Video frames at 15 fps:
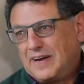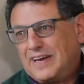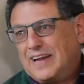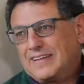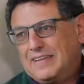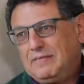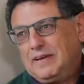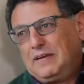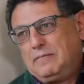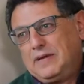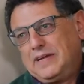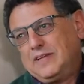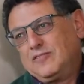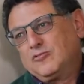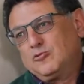activity
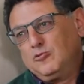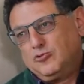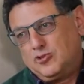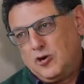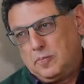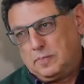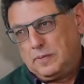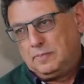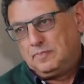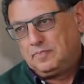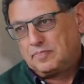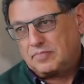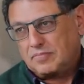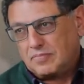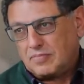begins to drop
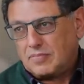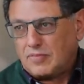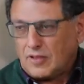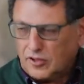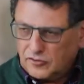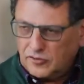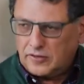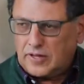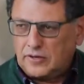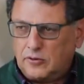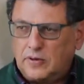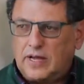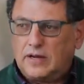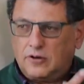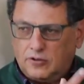so that you
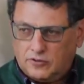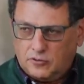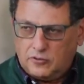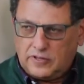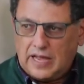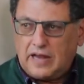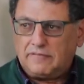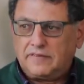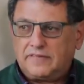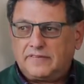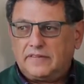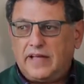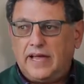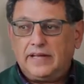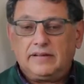can go through the alpha
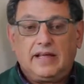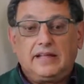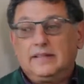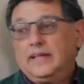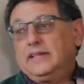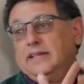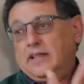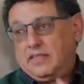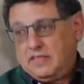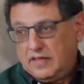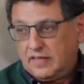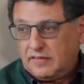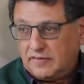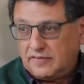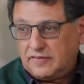state and then the
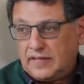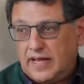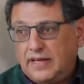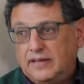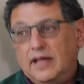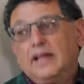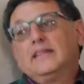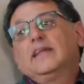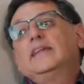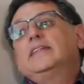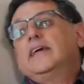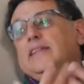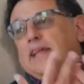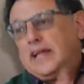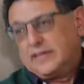theta state and then the
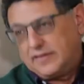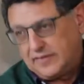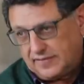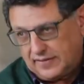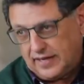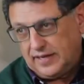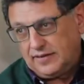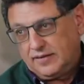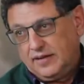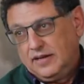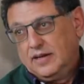delta state.